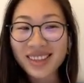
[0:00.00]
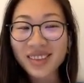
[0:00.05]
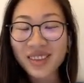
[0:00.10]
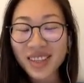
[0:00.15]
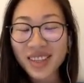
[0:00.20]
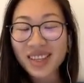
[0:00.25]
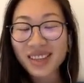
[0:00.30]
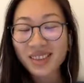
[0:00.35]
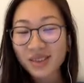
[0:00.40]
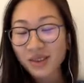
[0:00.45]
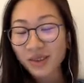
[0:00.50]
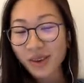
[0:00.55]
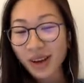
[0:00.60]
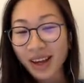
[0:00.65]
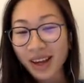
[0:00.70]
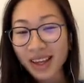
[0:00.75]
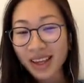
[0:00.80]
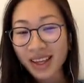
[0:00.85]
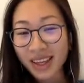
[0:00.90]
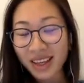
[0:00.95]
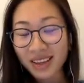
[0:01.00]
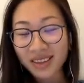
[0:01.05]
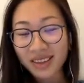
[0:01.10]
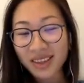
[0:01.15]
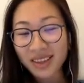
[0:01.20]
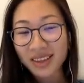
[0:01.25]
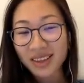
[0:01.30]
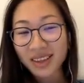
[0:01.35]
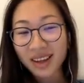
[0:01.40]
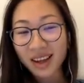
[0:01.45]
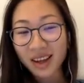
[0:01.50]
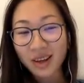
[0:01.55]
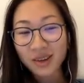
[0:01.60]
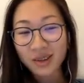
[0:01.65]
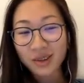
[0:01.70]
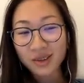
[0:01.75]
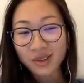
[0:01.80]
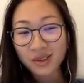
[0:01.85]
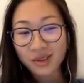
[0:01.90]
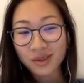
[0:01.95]
We didn't try yet
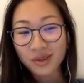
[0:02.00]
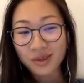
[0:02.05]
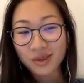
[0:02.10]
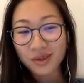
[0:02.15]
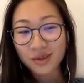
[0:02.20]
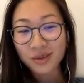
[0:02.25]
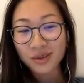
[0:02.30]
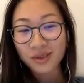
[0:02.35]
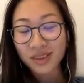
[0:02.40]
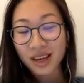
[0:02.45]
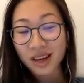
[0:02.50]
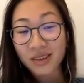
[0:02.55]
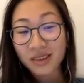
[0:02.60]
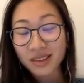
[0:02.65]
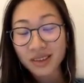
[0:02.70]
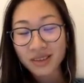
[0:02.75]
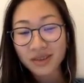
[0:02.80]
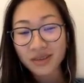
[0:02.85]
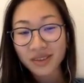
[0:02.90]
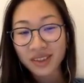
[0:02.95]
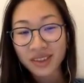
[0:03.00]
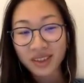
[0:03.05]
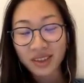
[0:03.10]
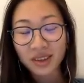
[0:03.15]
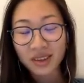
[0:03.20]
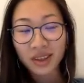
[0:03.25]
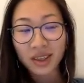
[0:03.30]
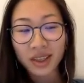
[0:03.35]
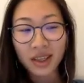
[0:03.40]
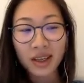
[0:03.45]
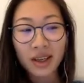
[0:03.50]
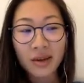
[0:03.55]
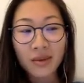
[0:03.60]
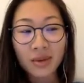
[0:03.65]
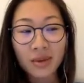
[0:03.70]
how to sell this physically,